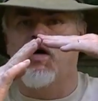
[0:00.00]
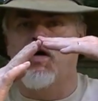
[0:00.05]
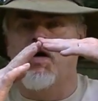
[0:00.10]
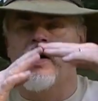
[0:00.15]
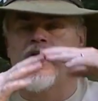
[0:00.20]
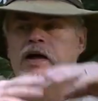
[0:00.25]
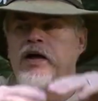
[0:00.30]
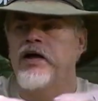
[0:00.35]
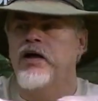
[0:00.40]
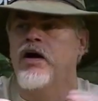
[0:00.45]

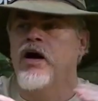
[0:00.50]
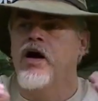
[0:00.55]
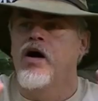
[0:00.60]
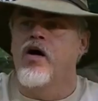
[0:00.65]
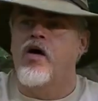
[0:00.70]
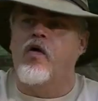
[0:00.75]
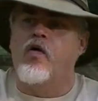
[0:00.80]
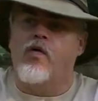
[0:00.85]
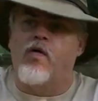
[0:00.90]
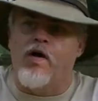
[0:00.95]
awning
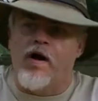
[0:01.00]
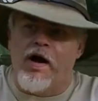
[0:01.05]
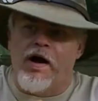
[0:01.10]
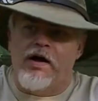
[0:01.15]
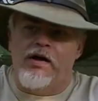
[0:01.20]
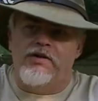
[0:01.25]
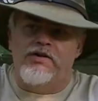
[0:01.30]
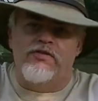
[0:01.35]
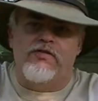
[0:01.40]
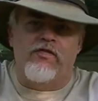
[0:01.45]
or
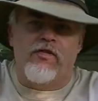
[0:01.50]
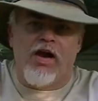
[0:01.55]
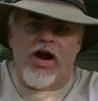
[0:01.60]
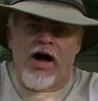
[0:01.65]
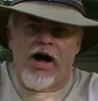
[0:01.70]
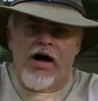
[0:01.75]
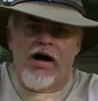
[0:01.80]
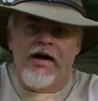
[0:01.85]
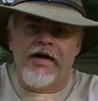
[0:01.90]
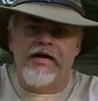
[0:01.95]
as
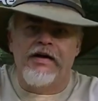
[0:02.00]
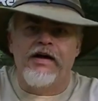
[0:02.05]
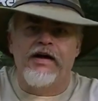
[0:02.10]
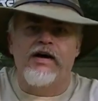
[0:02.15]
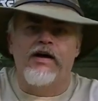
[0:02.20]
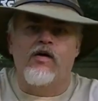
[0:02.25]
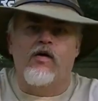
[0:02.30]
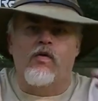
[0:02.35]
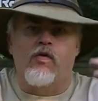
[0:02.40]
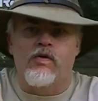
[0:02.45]
flying
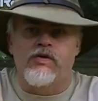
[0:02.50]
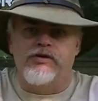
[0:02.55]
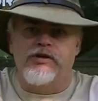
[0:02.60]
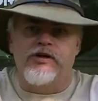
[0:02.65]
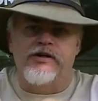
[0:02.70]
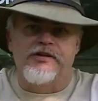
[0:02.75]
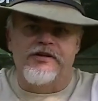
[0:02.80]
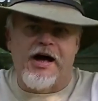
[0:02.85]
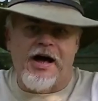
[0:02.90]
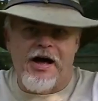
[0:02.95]
it or as
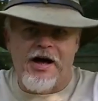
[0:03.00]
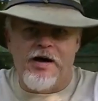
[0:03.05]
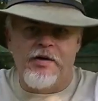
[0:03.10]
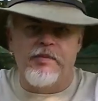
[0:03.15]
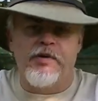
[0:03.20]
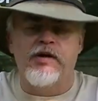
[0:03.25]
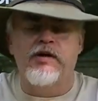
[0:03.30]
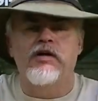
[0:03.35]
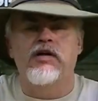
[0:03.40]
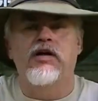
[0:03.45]
a
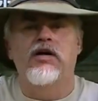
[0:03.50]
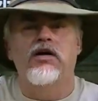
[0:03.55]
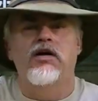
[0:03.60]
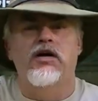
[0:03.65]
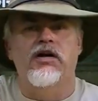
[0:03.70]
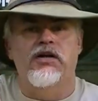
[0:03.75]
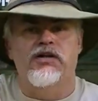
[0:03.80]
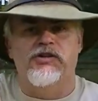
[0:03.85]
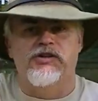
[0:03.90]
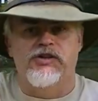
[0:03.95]
diamond,
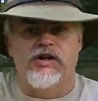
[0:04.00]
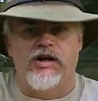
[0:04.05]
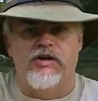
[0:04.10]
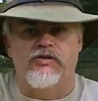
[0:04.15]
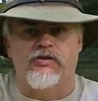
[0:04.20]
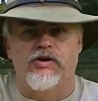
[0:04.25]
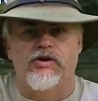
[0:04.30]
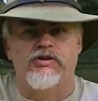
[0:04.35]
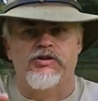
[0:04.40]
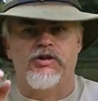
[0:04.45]

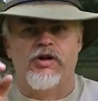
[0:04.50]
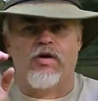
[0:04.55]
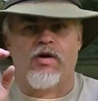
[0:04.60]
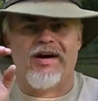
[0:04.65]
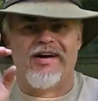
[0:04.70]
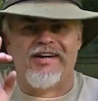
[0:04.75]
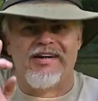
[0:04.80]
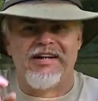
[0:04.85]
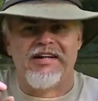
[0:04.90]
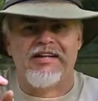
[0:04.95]
etc. So
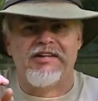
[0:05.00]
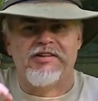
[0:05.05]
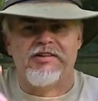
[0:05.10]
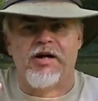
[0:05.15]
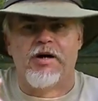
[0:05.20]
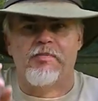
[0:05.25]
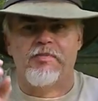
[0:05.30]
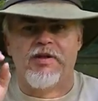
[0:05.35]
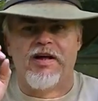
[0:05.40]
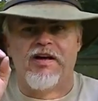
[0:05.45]
I need
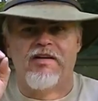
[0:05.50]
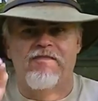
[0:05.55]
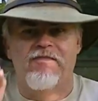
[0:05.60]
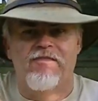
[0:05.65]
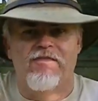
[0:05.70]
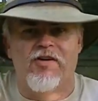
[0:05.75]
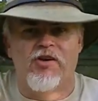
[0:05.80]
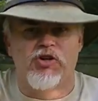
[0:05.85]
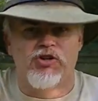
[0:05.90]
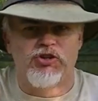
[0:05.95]
something
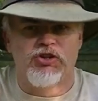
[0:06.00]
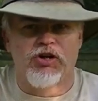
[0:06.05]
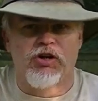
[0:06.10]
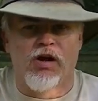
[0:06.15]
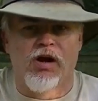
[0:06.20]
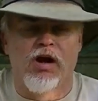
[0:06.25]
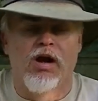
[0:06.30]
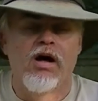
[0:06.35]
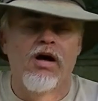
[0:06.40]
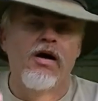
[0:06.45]

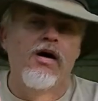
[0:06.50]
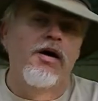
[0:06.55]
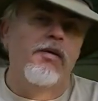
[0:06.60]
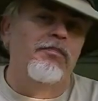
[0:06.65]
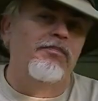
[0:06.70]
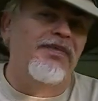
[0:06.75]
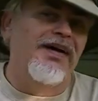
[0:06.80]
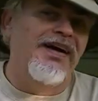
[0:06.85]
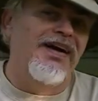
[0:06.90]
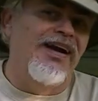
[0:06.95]
versatile
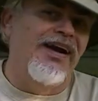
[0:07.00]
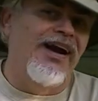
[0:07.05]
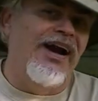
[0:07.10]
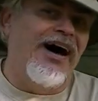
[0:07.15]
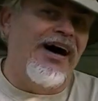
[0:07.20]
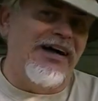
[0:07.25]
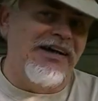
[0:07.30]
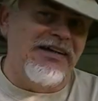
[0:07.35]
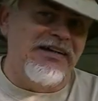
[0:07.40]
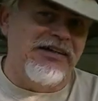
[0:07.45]
but
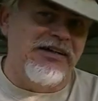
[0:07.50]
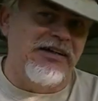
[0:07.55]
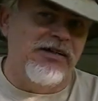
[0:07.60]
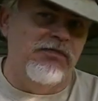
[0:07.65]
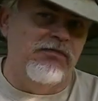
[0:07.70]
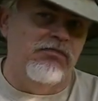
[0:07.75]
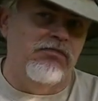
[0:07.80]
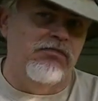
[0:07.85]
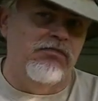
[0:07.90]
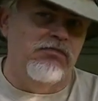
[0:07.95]
light.
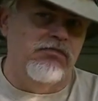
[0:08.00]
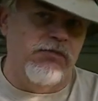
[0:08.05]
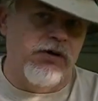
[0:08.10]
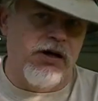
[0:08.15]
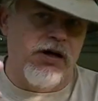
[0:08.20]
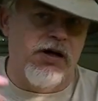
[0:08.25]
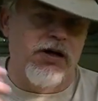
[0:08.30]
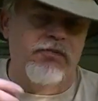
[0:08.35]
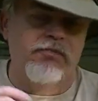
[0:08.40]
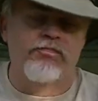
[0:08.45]

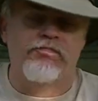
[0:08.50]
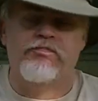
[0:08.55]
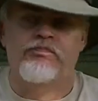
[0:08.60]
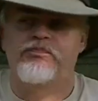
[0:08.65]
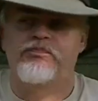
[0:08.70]
Okay.